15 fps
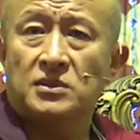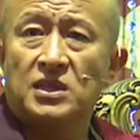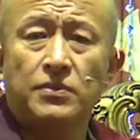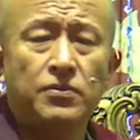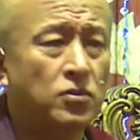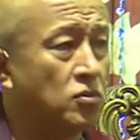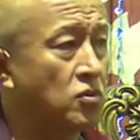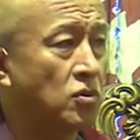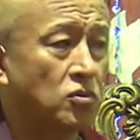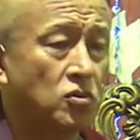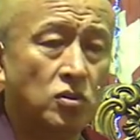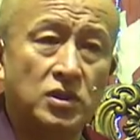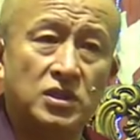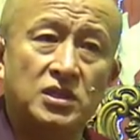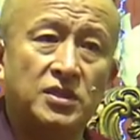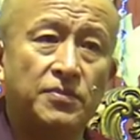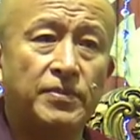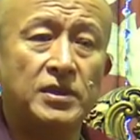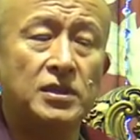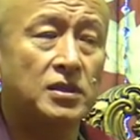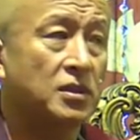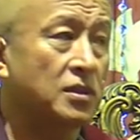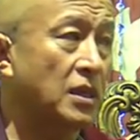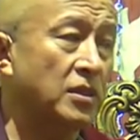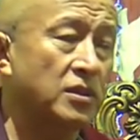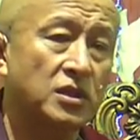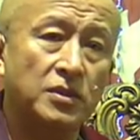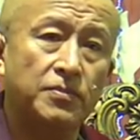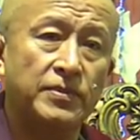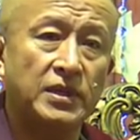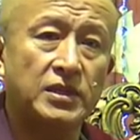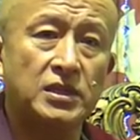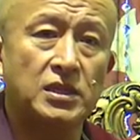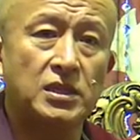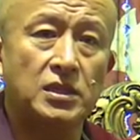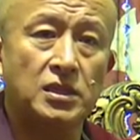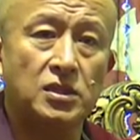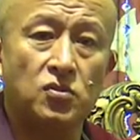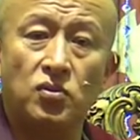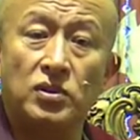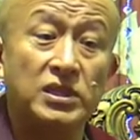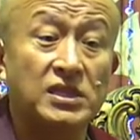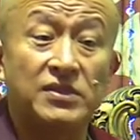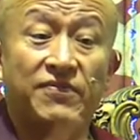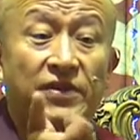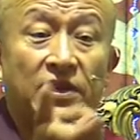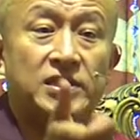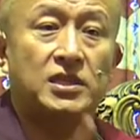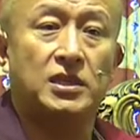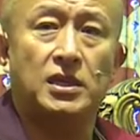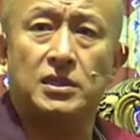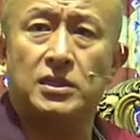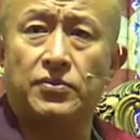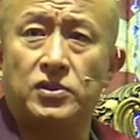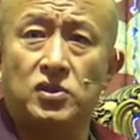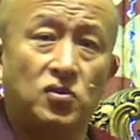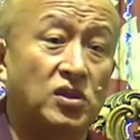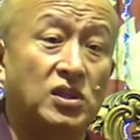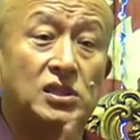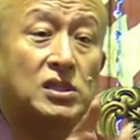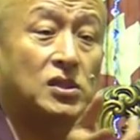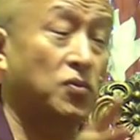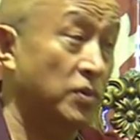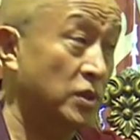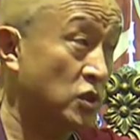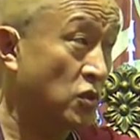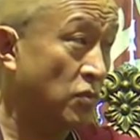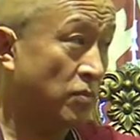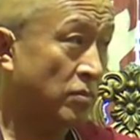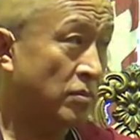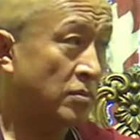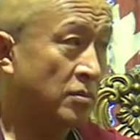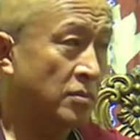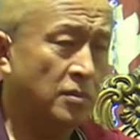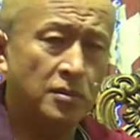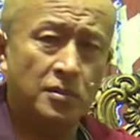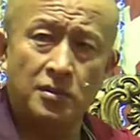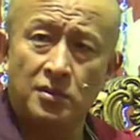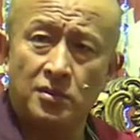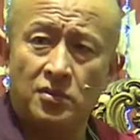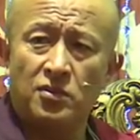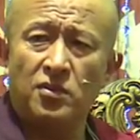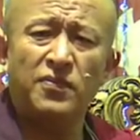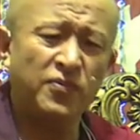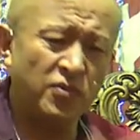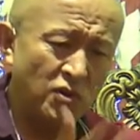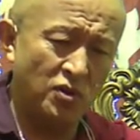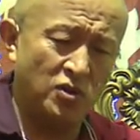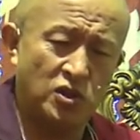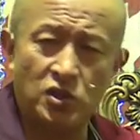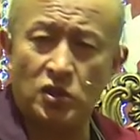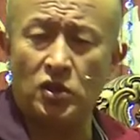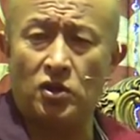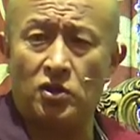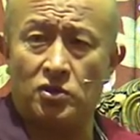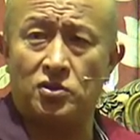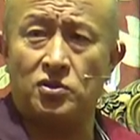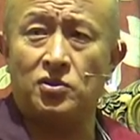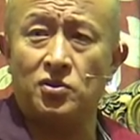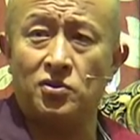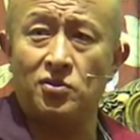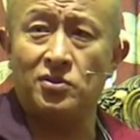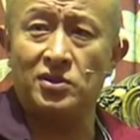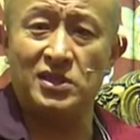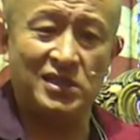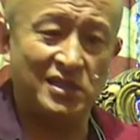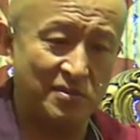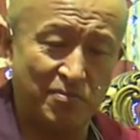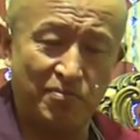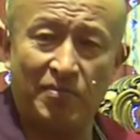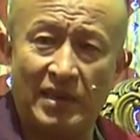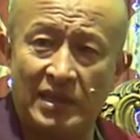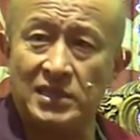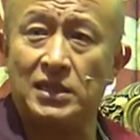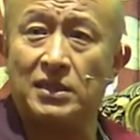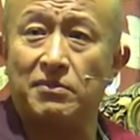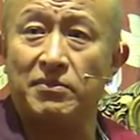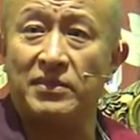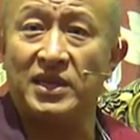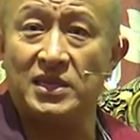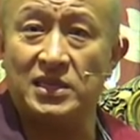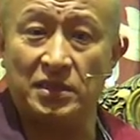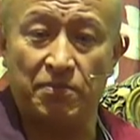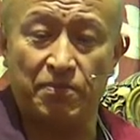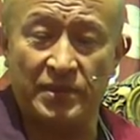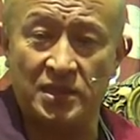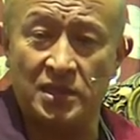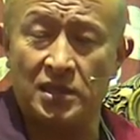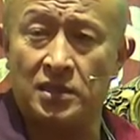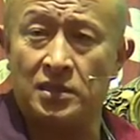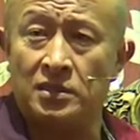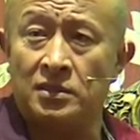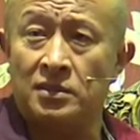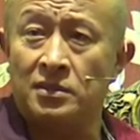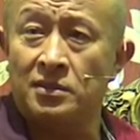If you talk to a Tibetan tantric practitioner, what is Vajra? They say, this is wisdom. Yeah. Of course not. You know, this is metal made in Patan.